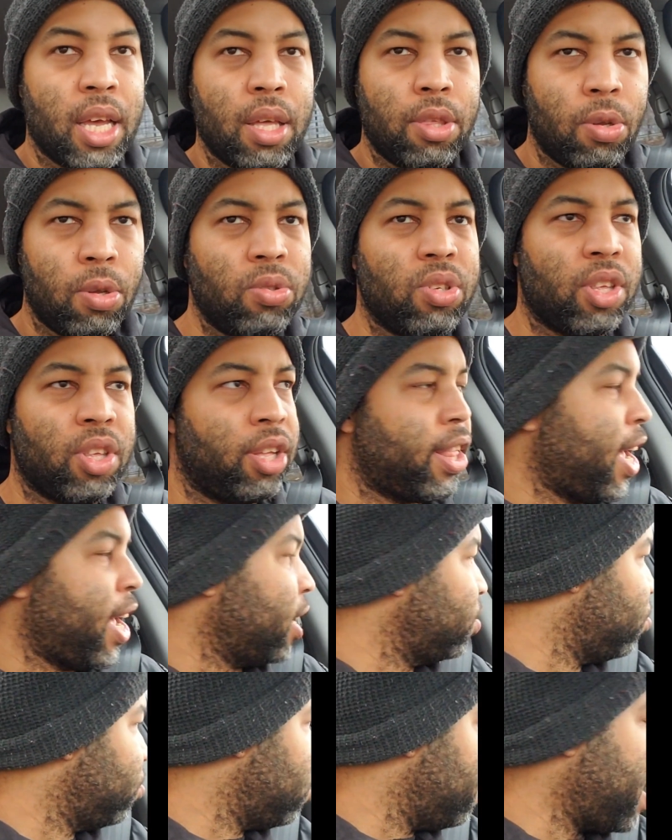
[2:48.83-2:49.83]
usually they'll
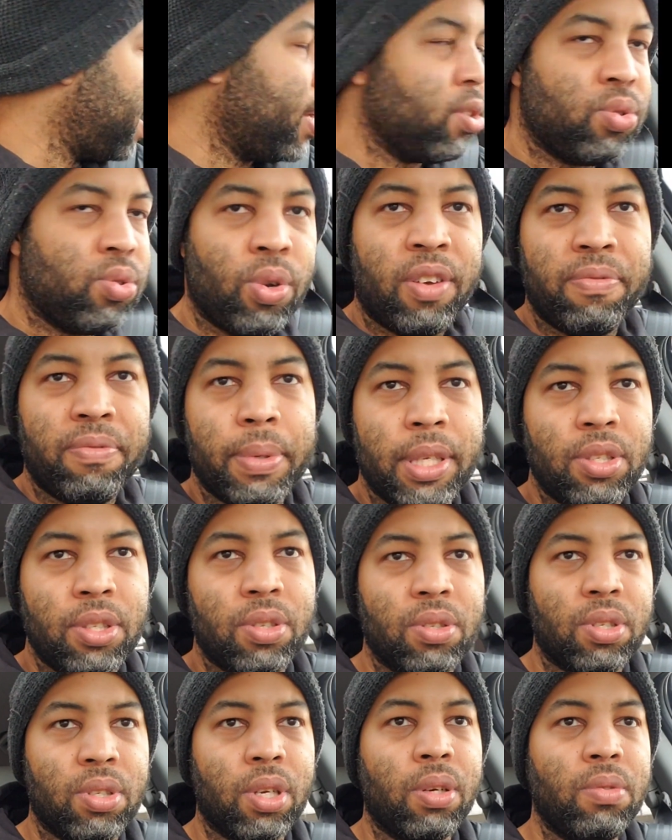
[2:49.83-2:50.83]
ask for about 12 months
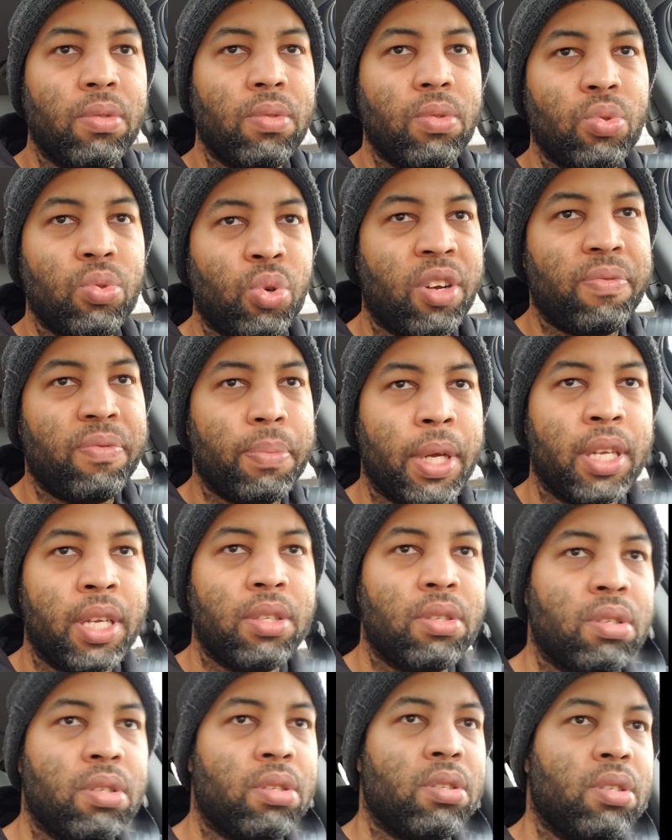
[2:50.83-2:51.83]
or so. 12
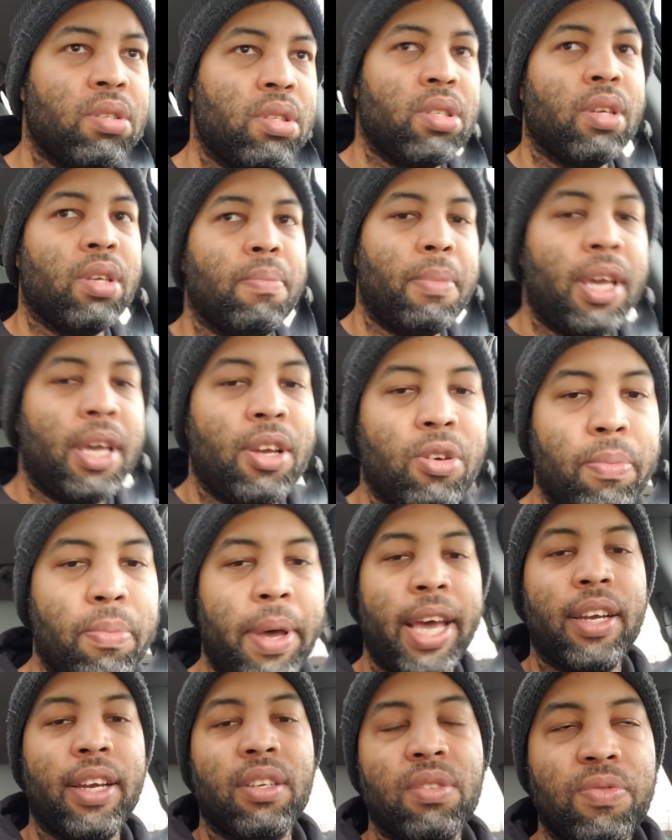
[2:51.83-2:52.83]
months, some may go
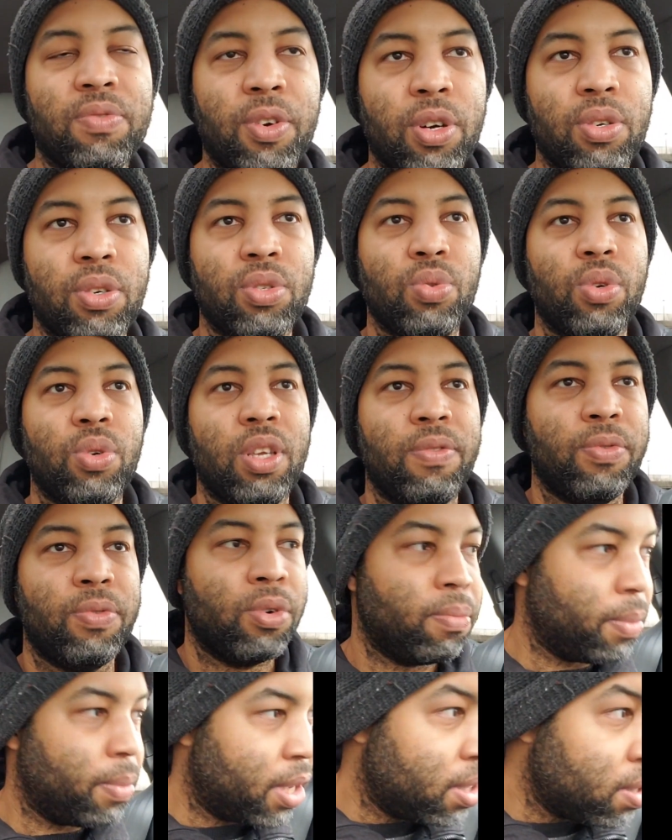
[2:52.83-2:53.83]
back as far as
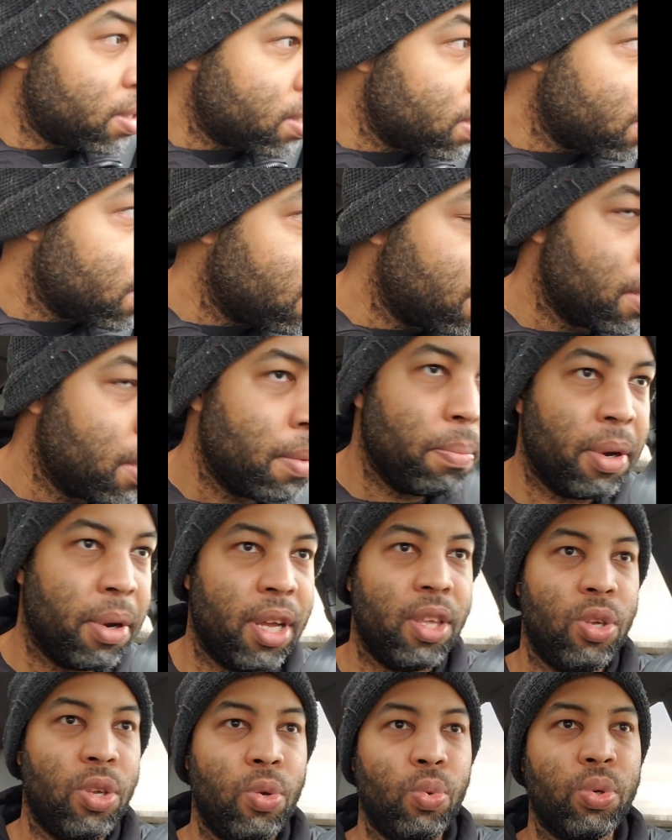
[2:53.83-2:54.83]
24 months, but
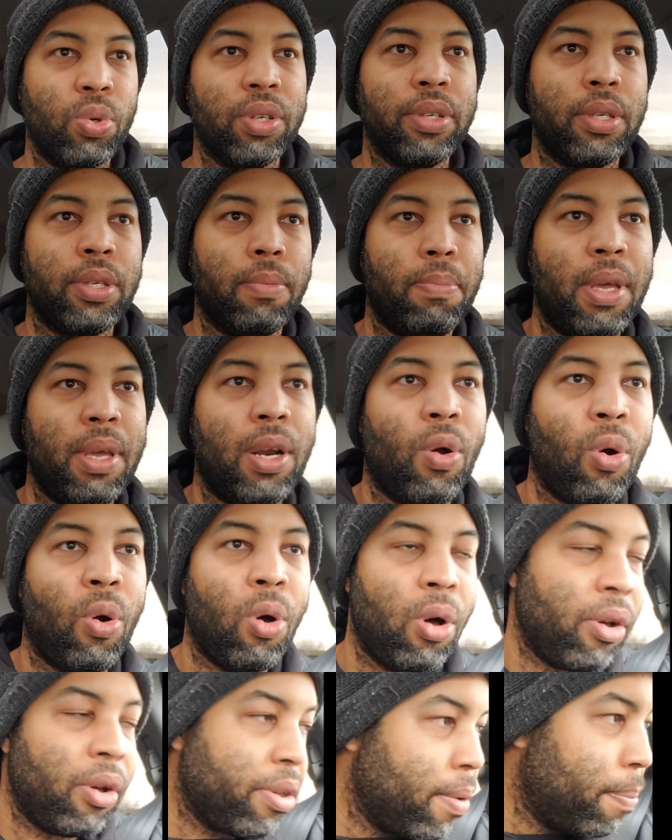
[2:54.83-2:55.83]
you will submit
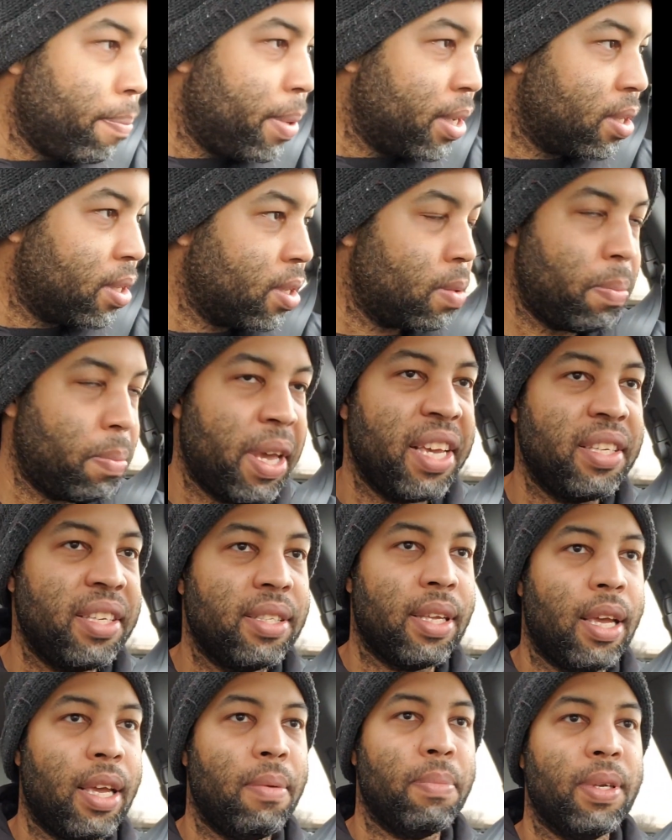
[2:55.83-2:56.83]
all your business bank
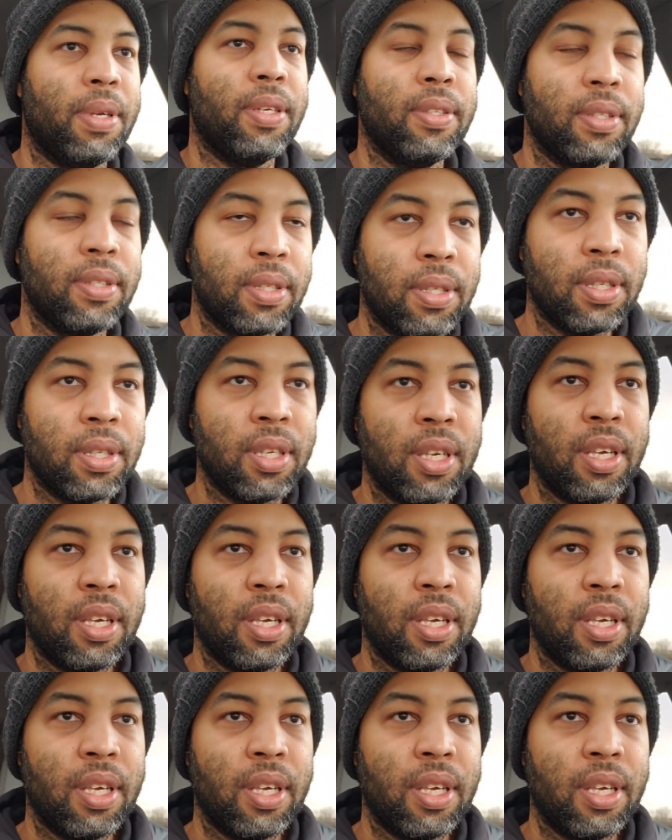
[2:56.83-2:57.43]
statements